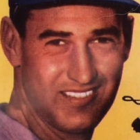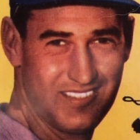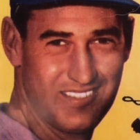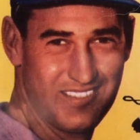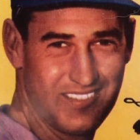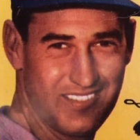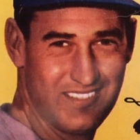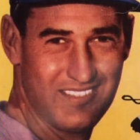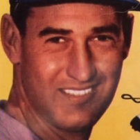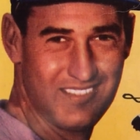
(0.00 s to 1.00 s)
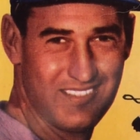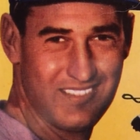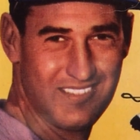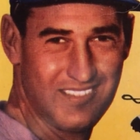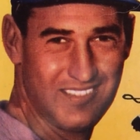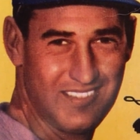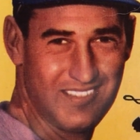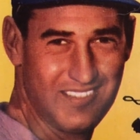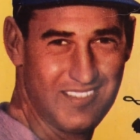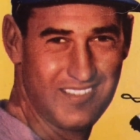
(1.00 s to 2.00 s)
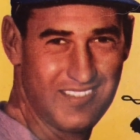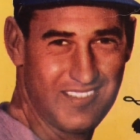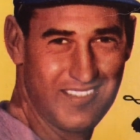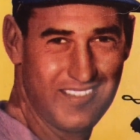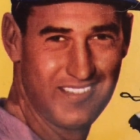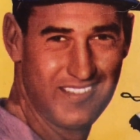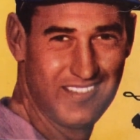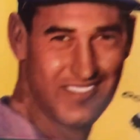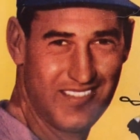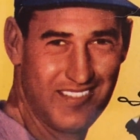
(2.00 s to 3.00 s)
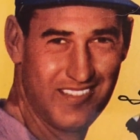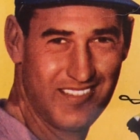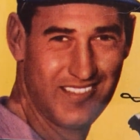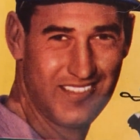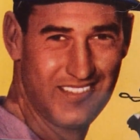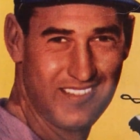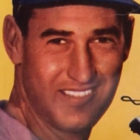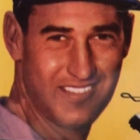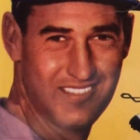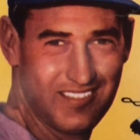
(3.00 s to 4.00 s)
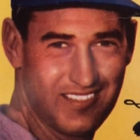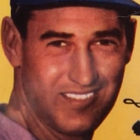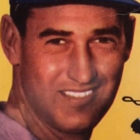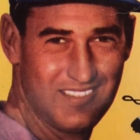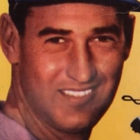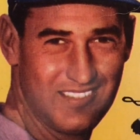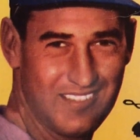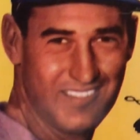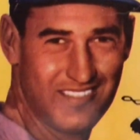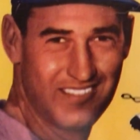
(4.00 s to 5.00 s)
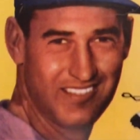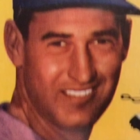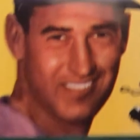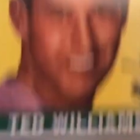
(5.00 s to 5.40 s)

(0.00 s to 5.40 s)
back on the card. And I said, you know what, I'll just take it and trade. And I said, you know what, if you guys are cool with that,